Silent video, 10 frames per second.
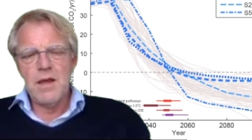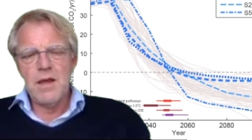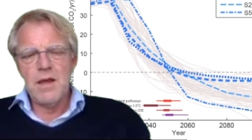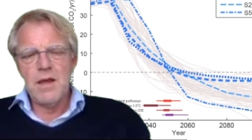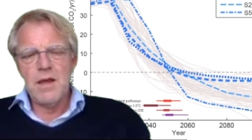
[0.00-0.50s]

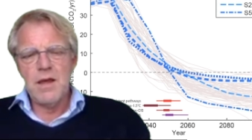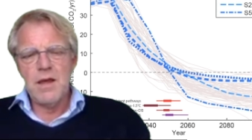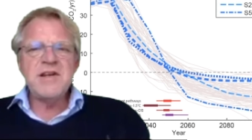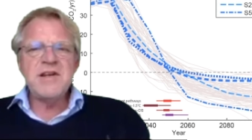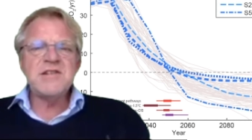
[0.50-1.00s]
we
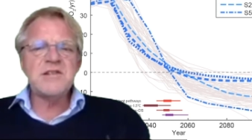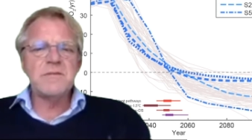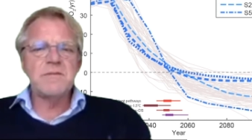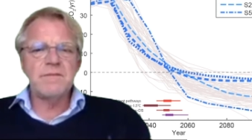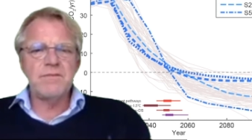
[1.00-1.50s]
would need
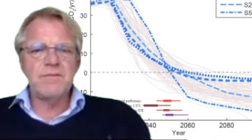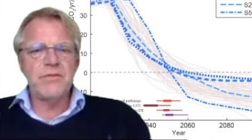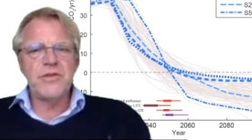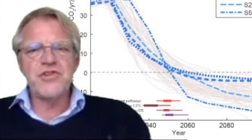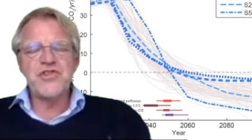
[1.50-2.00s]

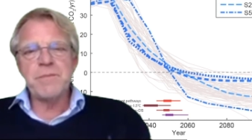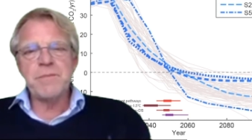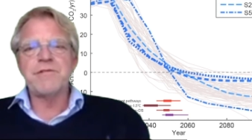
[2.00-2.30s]
the type of